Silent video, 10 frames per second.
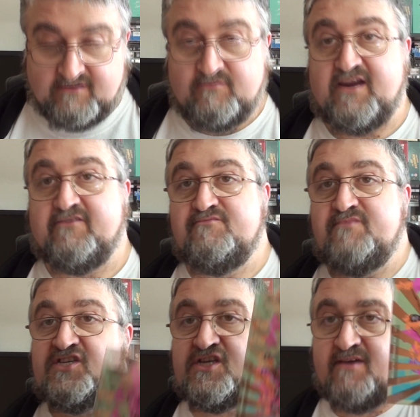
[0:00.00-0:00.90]
We have
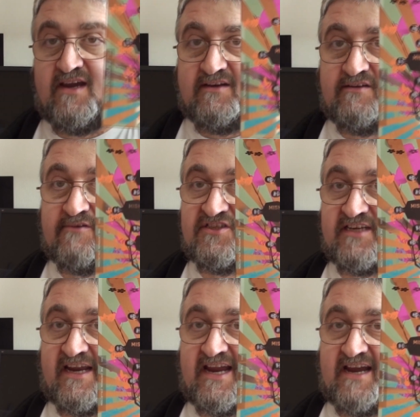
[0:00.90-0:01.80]
Mishima, which
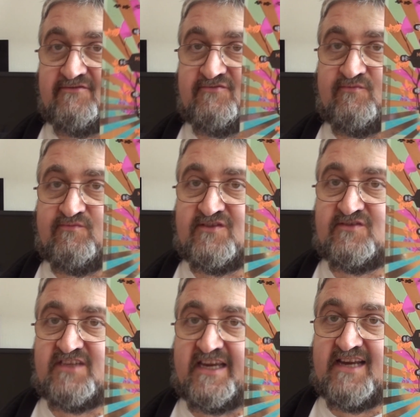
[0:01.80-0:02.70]
I have
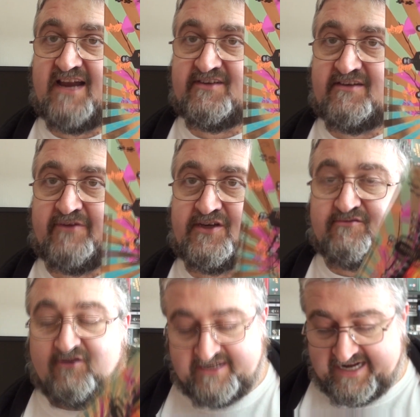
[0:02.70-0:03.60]
seen, I've done a
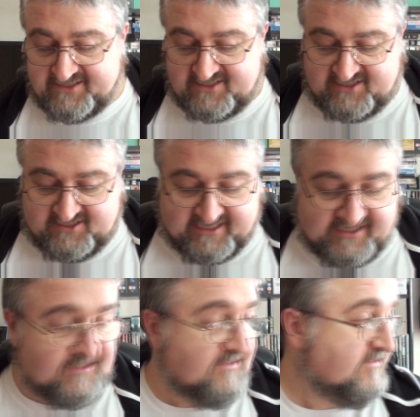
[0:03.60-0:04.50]
video on, it's
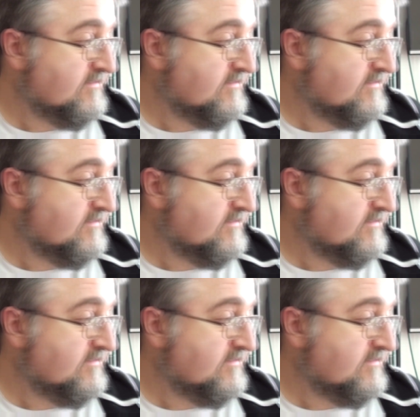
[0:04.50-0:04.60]
stunning.